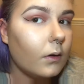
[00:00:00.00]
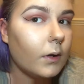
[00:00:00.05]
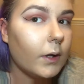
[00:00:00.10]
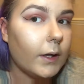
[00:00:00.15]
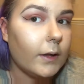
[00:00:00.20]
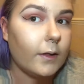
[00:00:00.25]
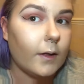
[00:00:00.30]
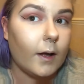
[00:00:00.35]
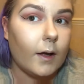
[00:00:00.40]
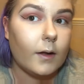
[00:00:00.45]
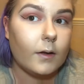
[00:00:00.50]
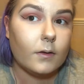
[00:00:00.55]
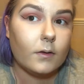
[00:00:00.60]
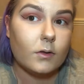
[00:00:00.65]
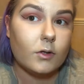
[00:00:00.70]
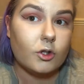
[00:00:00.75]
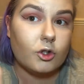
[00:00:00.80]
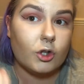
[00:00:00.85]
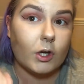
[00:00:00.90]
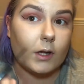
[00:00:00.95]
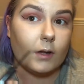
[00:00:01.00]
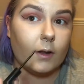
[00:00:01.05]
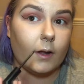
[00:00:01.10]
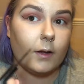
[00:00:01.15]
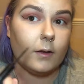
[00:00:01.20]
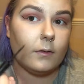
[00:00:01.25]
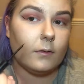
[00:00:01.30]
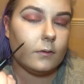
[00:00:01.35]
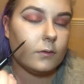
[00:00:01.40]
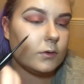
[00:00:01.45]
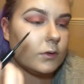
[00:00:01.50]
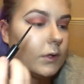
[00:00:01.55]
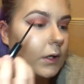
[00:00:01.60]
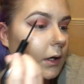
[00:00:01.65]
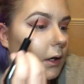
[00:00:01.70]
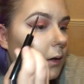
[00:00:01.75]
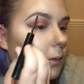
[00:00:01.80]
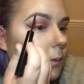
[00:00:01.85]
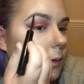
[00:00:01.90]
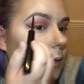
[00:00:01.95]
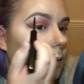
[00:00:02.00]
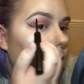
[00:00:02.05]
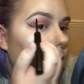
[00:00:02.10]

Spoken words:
Like that, straight line, straight up.